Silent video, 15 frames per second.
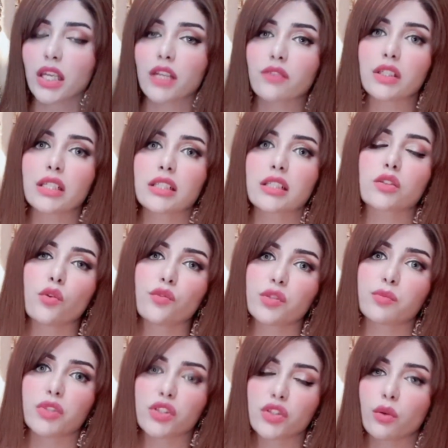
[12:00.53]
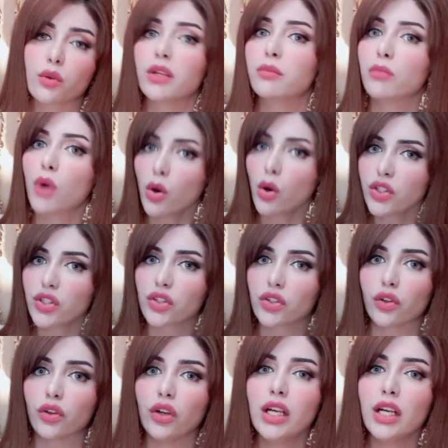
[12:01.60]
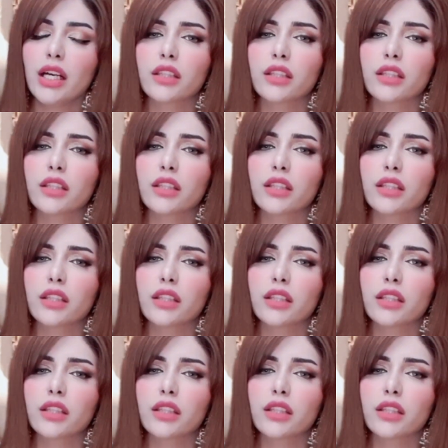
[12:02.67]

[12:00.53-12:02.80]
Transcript: Aries has always been so emotional,